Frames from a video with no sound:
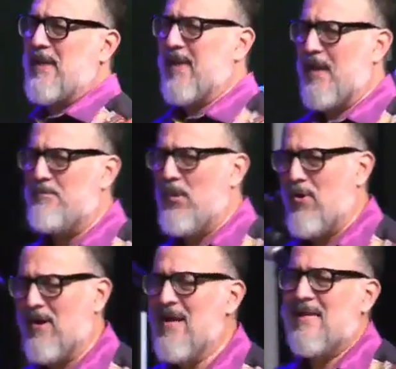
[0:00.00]
he became
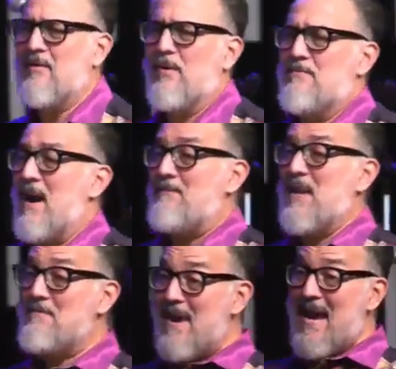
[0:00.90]
poor, that we might
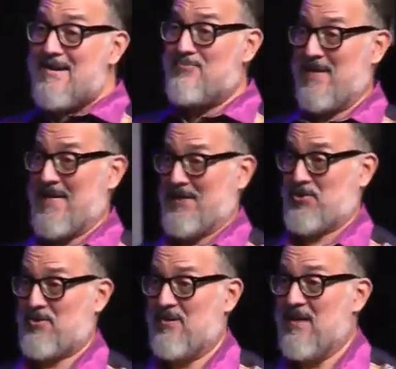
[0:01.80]
be made
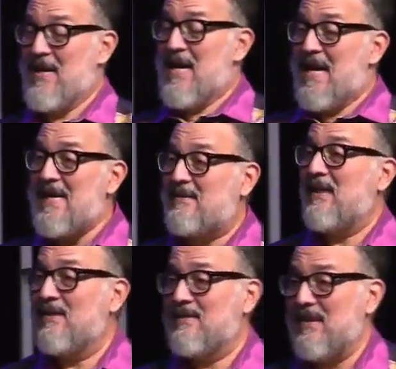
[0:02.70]
rich. He
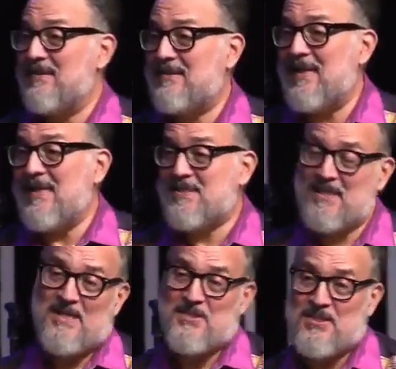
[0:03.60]
tells us that he
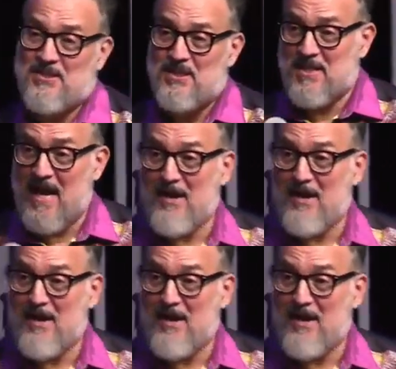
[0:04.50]
teaches us